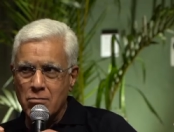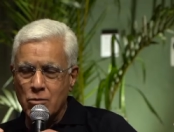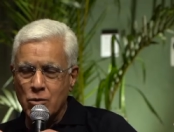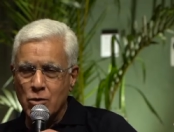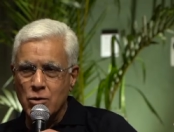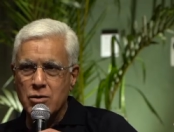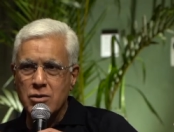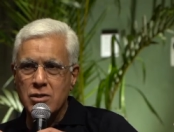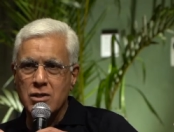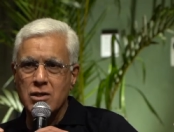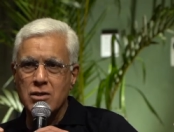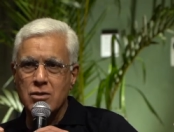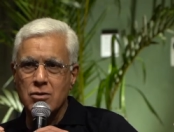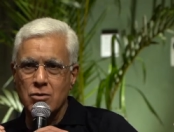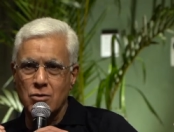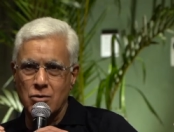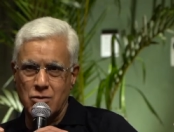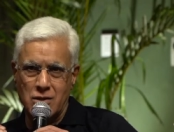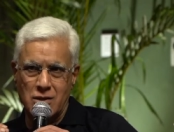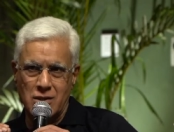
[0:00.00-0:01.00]
Manmohan
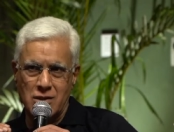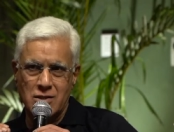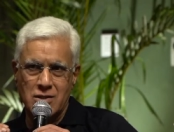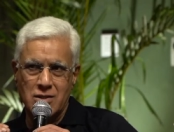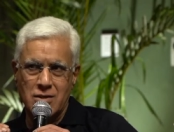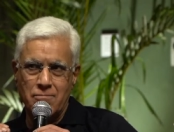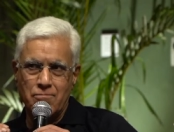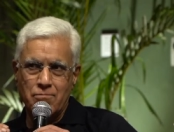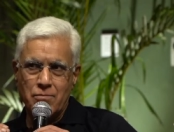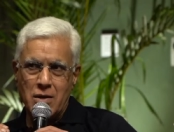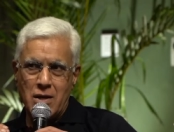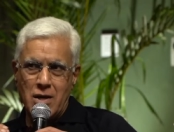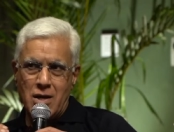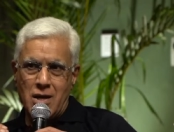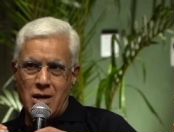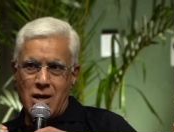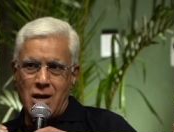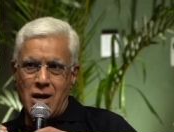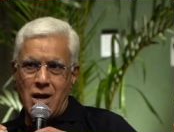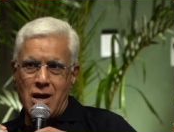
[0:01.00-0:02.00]
Singh's ordinance.
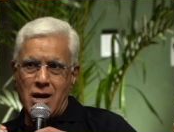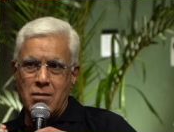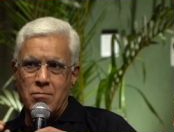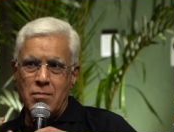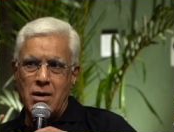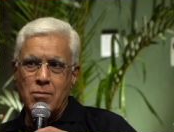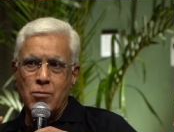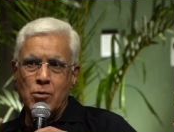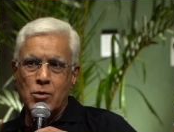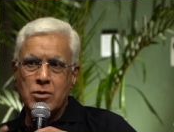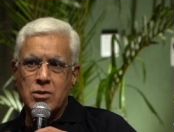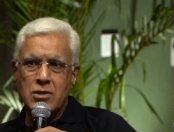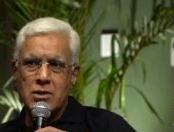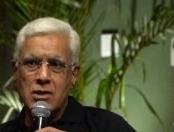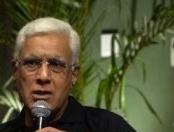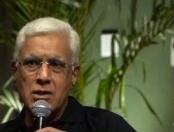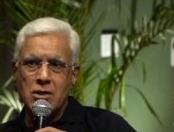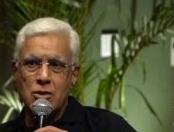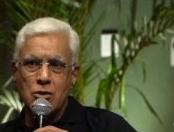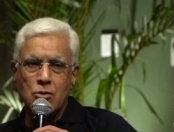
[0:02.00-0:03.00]
And Manmohan
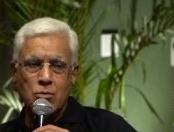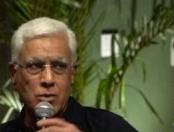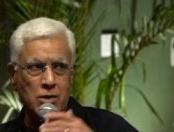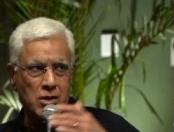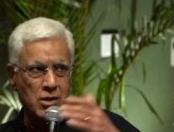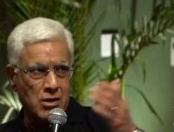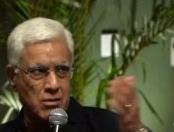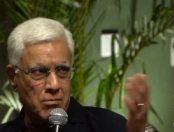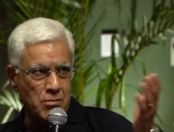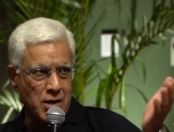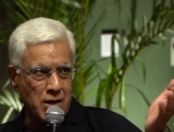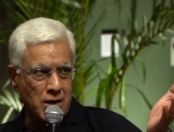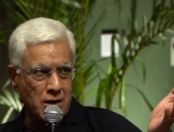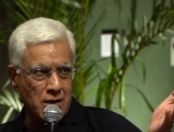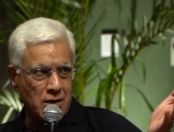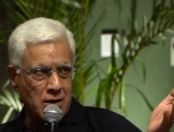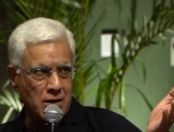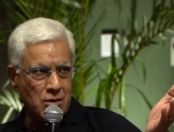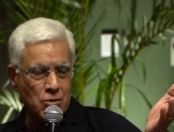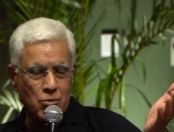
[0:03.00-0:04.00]
Singh, and you were in
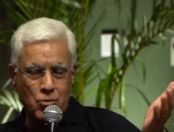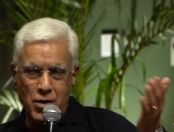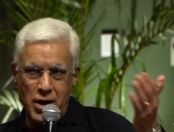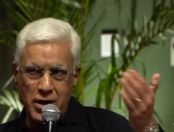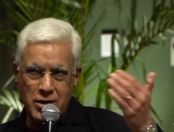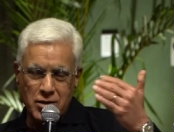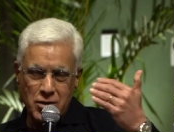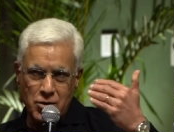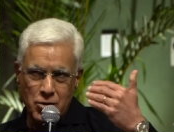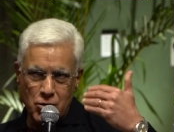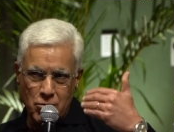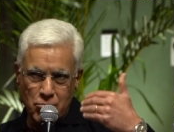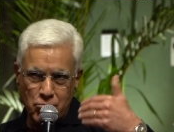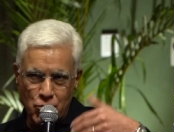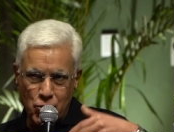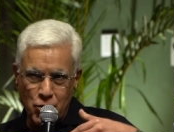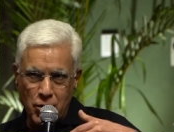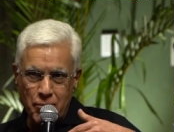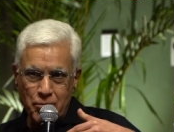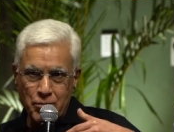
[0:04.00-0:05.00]
America, you write in your
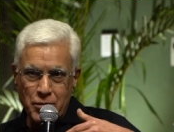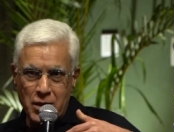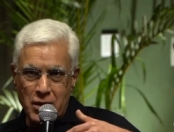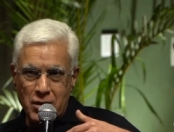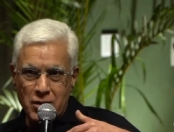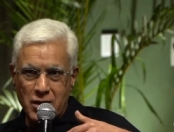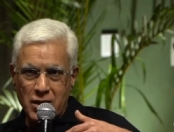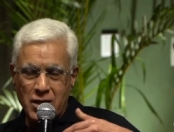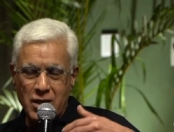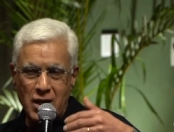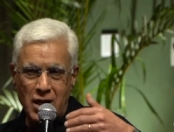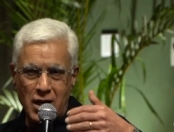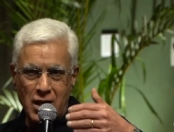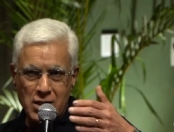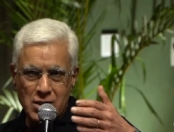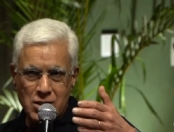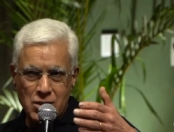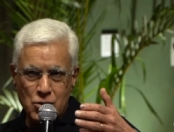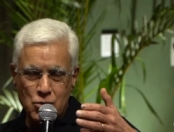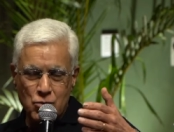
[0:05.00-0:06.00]
book that he
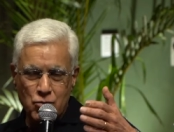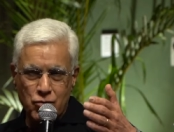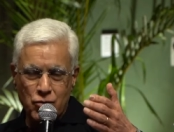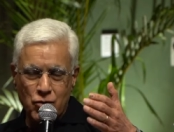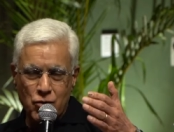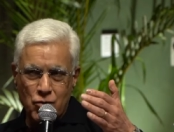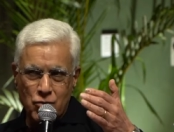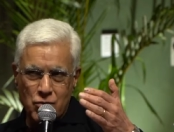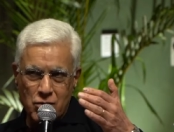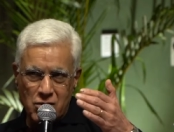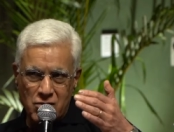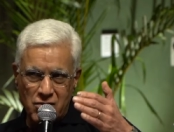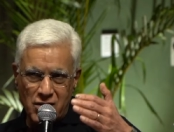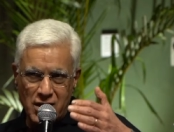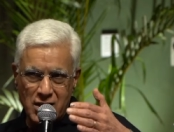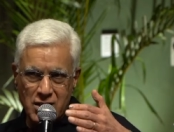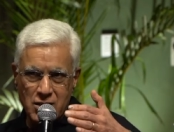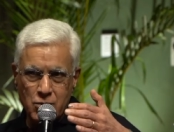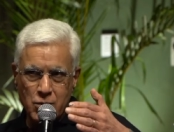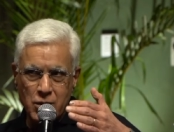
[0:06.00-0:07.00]
asked you for your
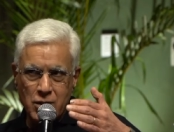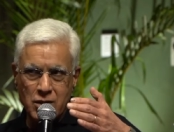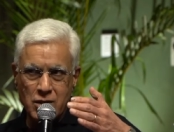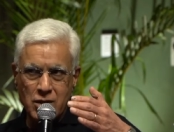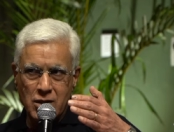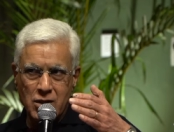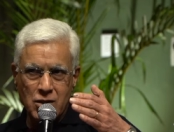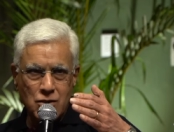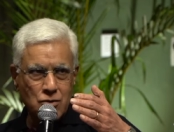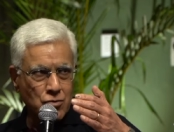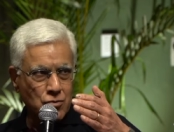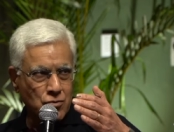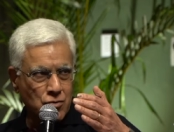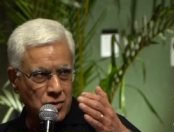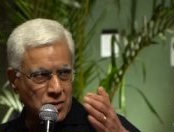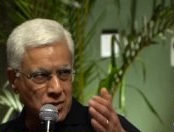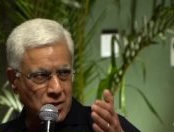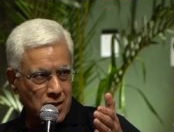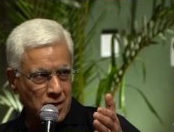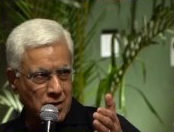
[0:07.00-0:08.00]
advice whether he
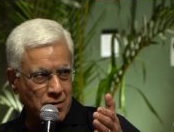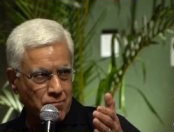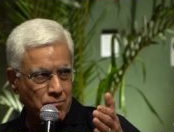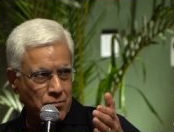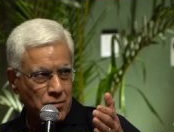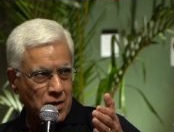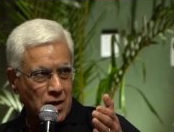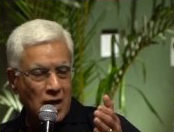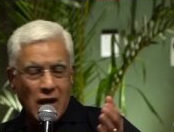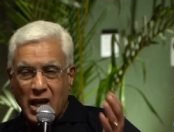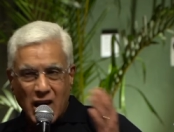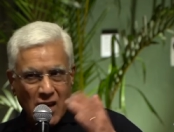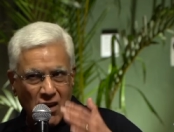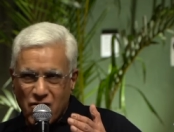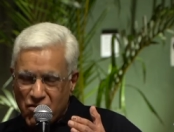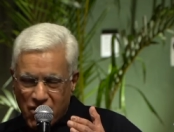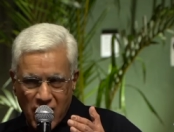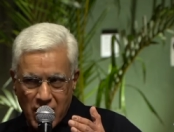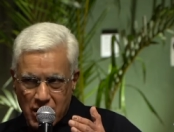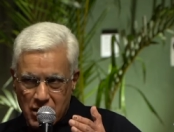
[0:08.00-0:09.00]
should resign.
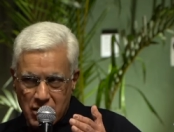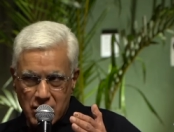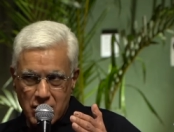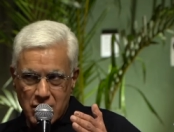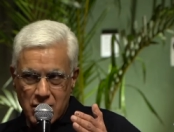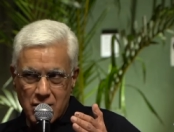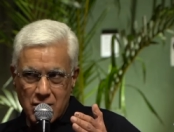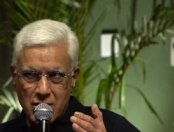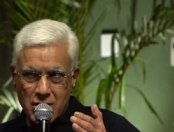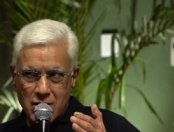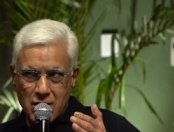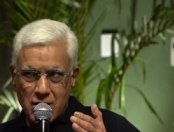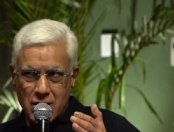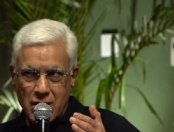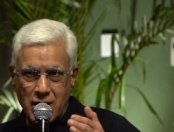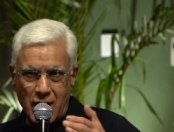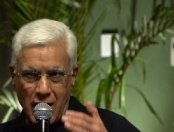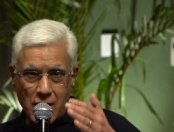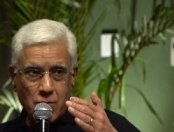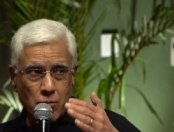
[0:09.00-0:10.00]
He felt,
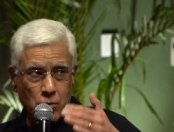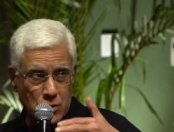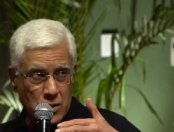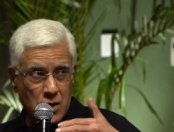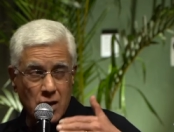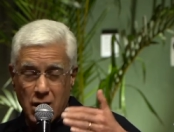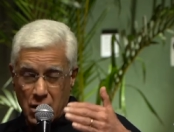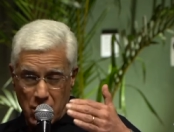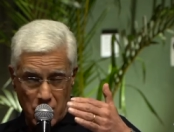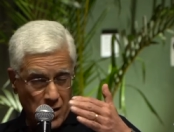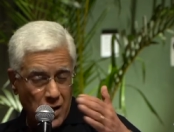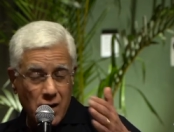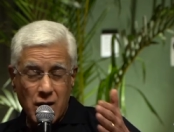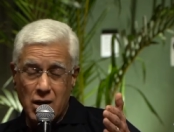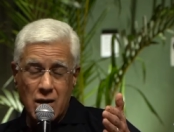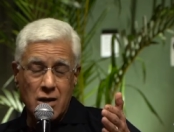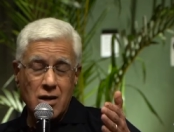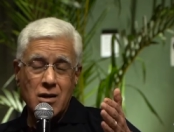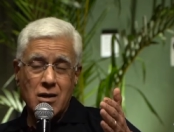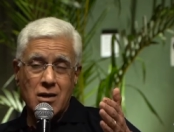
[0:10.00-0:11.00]
and I would say
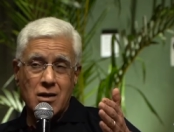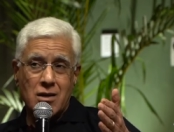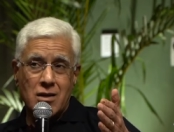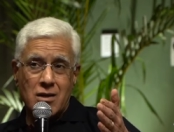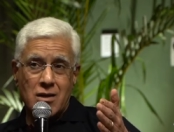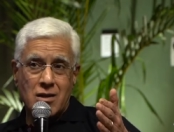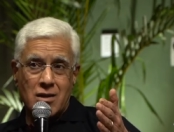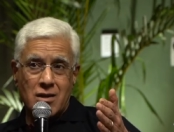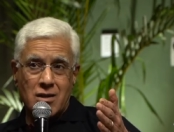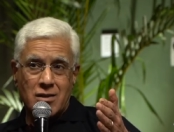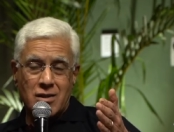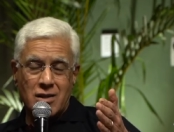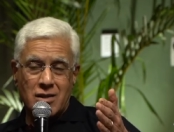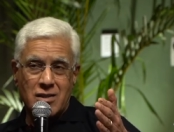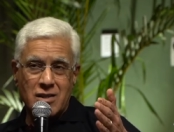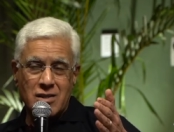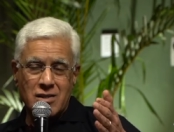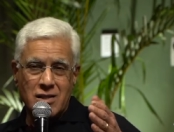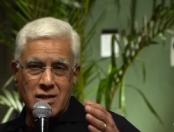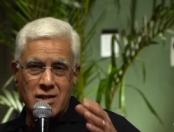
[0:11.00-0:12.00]
correctly,
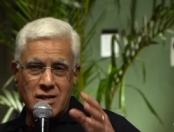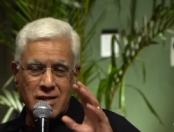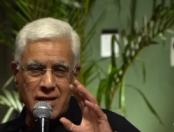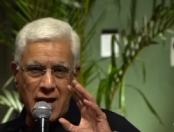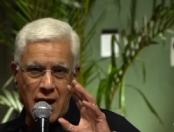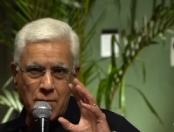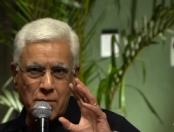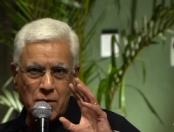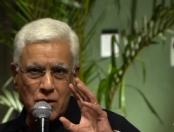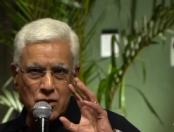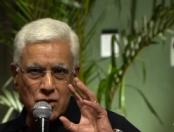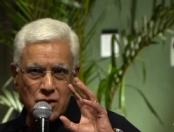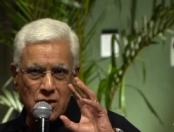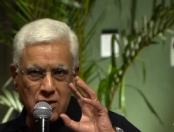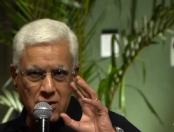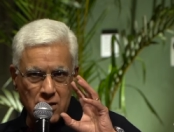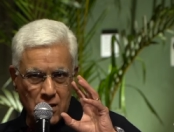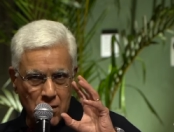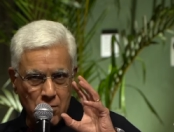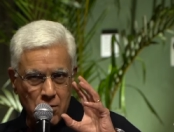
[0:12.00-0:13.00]
that this had damaged
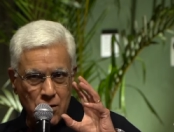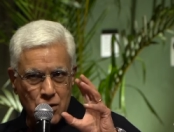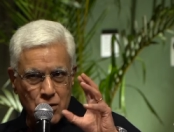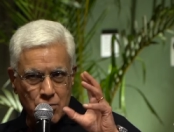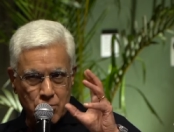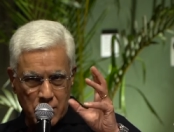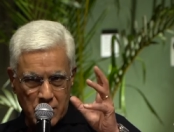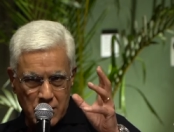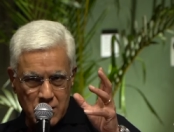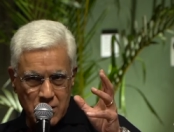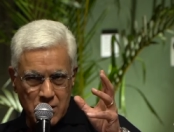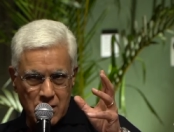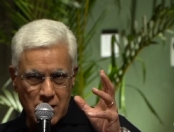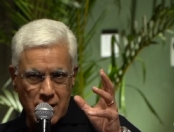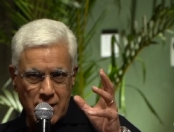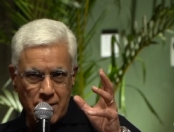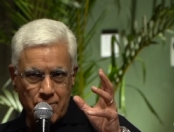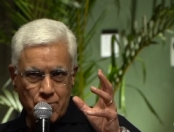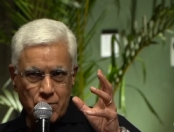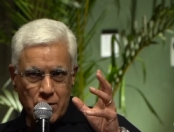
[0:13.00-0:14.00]
his image
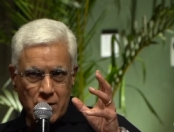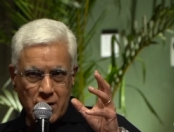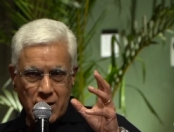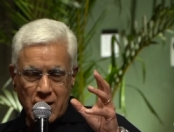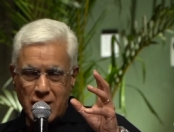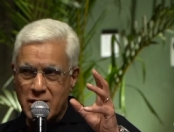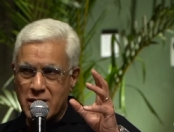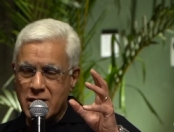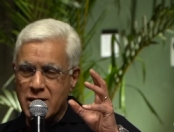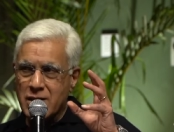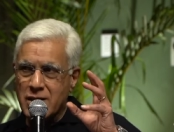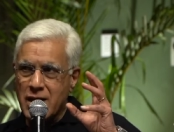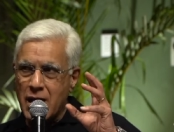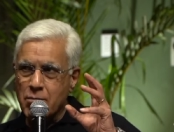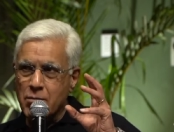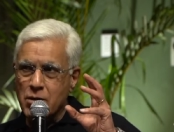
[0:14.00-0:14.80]
personally, it had